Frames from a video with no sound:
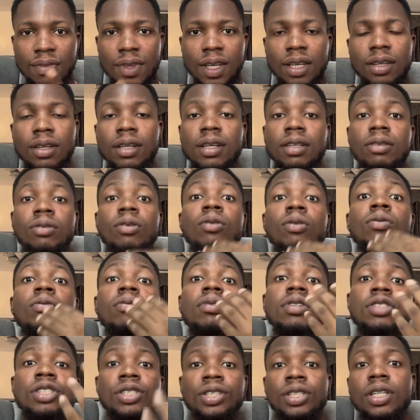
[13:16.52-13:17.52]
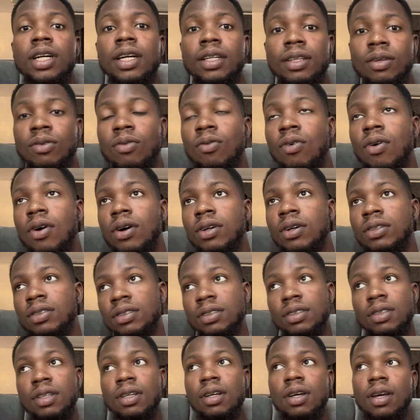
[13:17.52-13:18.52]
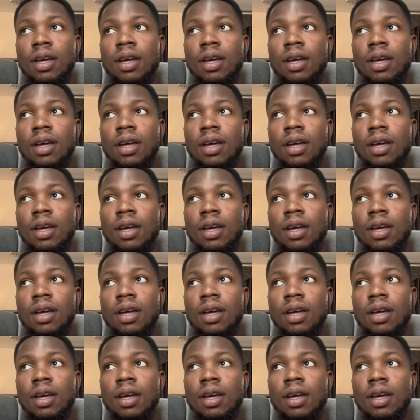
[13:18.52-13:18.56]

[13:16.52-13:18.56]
You can only share the ones